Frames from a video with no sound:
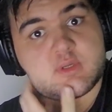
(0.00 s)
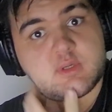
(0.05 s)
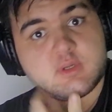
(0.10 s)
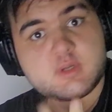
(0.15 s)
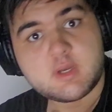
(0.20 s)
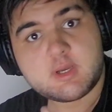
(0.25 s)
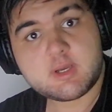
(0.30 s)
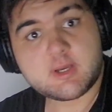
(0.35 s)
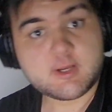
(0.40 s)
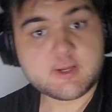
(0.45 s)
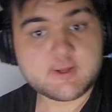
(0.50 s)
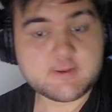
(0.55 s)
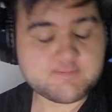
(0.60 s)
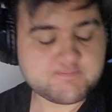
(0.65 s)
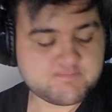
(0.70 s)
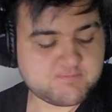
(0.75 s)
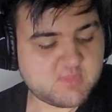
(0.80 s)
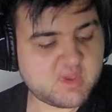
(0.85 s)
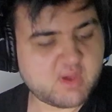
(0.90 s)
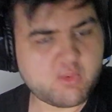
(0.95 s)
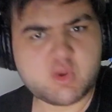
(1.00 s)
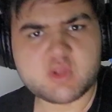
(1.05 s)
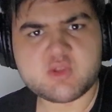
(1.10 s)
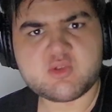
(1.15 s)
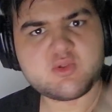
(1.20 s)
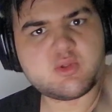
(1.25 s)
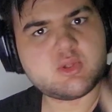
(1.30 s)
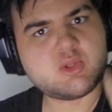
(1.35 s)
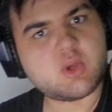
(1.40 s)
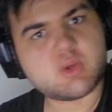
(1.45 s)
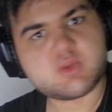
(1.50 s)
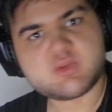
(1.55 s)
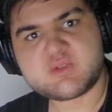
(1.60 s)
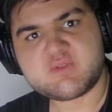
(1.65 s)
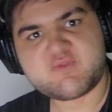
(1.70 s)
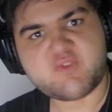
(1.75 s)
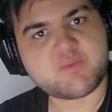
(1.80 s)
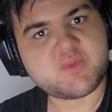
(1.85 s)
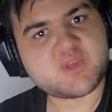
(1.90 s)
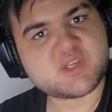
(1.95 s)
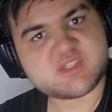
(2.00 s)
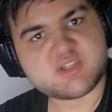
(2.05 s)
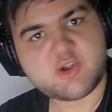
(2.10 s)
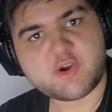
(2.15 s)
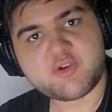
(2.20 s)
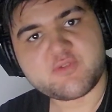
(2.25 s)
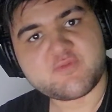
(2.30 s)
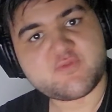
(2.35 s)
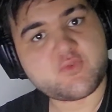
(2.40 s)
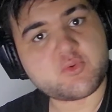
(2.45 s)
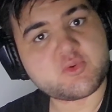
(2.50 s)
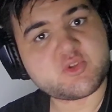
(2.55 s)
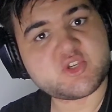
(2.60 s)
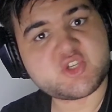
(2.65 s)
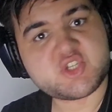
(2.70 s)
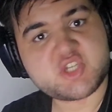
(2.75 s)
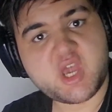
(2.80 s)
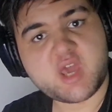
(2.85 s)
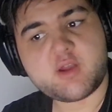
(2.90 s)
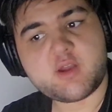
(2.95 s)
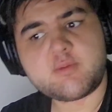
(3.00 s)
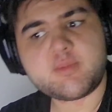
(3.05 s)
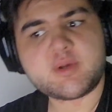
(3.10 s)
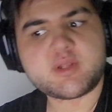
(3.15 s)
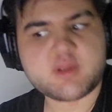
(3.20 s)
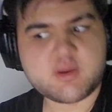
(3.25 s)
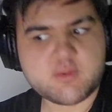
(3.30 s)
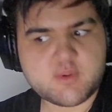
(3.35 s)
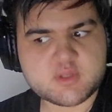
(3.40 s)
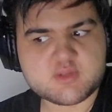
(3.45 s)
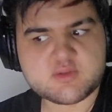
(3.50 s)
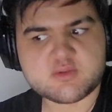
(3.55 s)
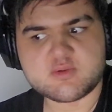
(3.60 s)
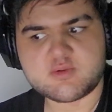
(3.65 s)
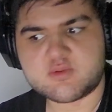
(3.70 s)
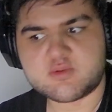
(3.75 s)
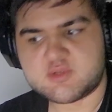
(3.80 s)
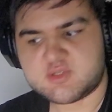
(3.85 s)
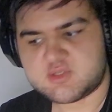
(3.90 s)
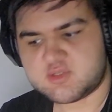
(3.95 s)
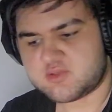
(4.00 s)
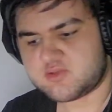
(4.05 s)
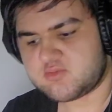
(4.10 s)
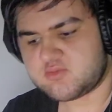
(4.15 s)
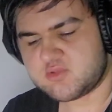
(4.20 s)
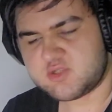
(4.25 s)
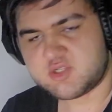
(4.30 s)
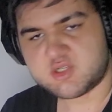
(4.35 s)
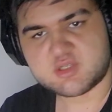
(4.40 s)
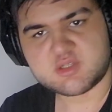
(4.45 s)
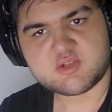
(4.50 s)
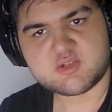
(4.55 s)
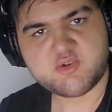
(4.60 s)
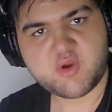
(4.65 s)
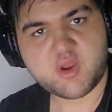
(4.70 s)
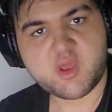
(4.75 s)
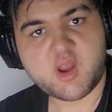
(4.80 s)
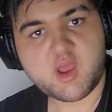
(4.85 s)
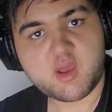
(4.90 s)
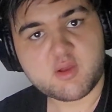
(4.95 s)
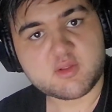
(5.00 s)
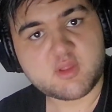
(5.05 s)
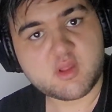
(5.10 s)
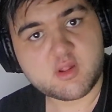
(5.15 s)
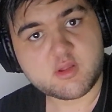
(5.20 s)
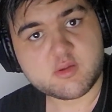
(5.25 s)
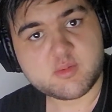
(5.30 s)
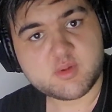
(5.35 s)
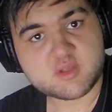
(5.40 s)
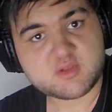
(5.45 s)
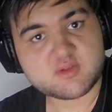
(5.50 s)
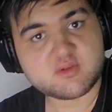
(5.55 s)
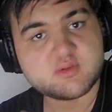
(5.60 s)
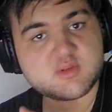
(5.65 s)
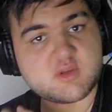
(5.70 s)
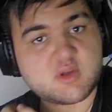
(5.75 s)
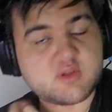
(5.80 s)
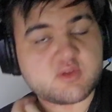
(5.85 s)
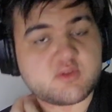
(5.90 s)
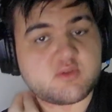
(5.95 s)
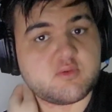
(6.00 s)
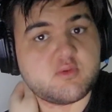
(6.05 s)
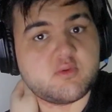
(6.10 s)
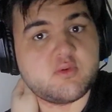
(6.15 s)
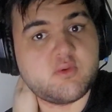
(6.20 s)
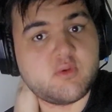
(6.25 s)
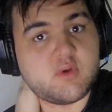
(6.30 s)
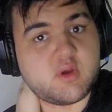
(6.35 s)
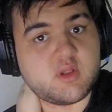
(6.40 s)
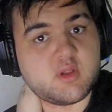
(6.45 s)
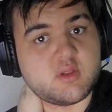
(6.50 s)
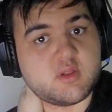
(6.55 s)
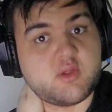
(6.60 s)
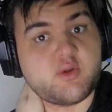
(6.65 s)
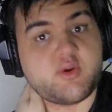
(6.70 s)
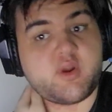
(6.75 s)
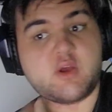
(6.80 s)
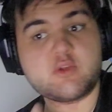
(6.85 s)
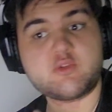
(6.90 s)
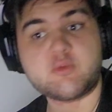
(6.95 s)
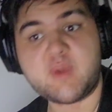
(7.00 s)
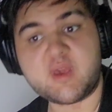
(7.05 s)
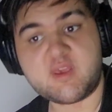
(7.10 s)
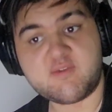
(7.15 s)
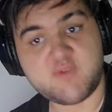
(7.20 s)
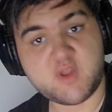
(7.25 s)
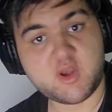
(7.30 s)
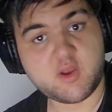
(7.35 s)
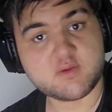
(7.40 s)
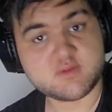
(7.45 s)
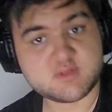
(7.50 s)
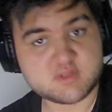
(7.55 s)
I want to do those from the start for this channel, but I want to just try it out a little bit to learn how to make videos,